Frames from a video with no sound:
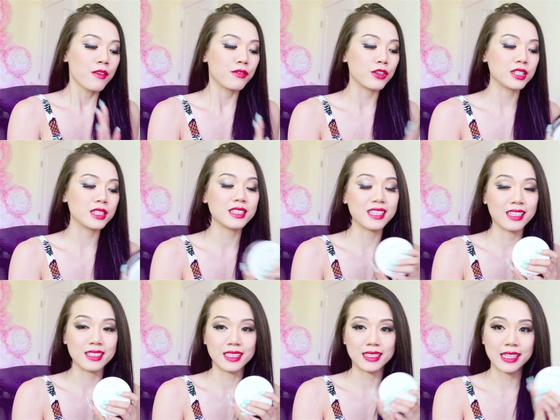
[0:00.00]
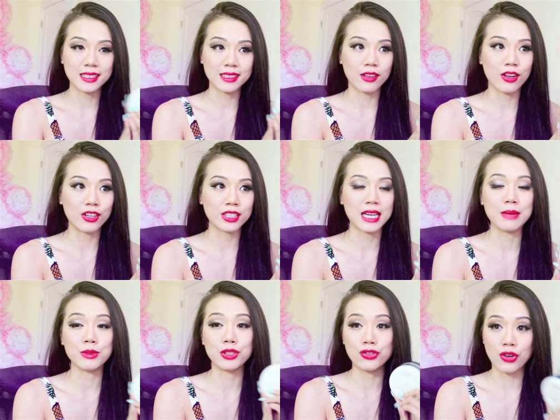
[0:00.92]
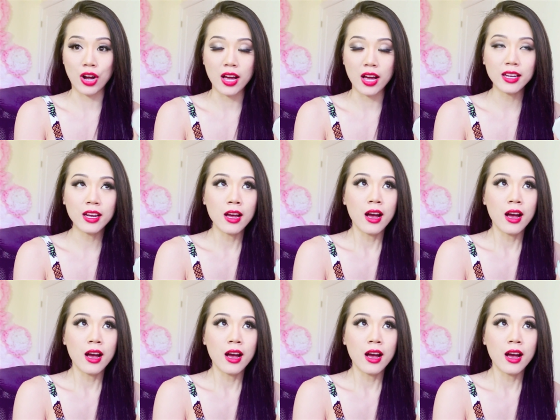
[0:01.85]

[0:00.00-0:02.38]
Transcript: Versus this, it takes a longer time to dry.